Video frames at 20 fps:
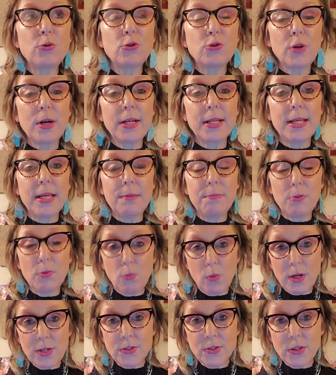try to keep it
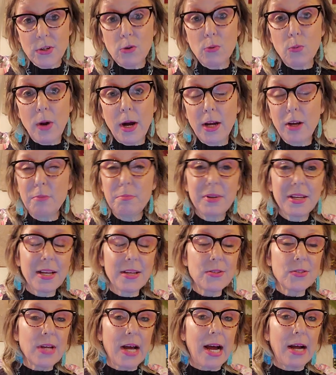once in a while
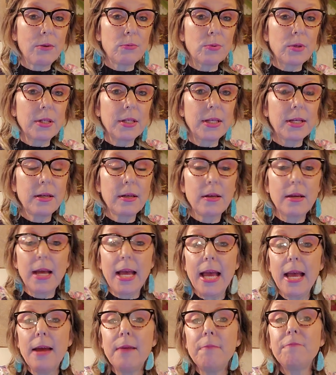because I really
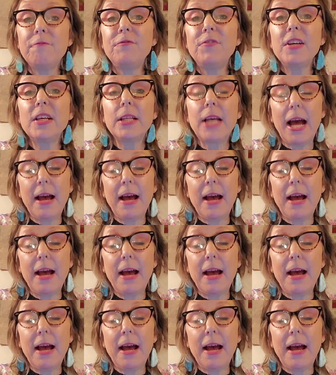am feel,